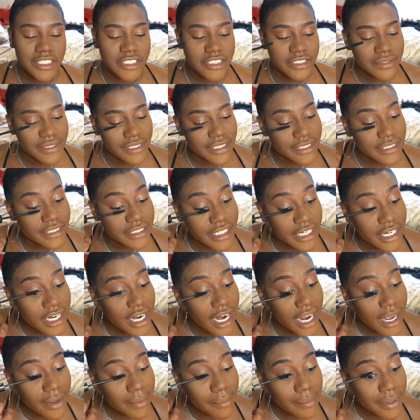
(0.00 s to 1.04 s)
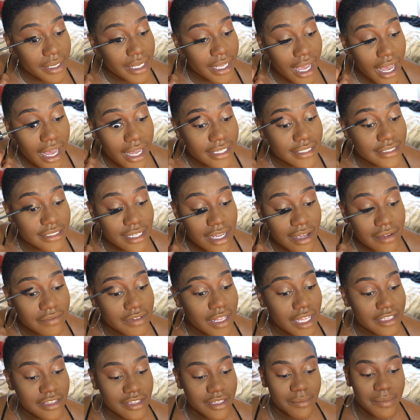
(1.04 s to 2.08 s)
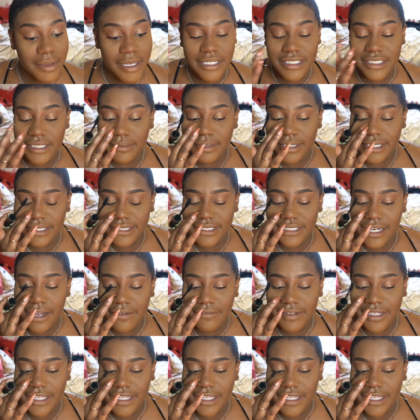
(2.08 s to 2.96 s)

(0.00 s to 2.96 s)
to do this year because of like the pandemic and stuff,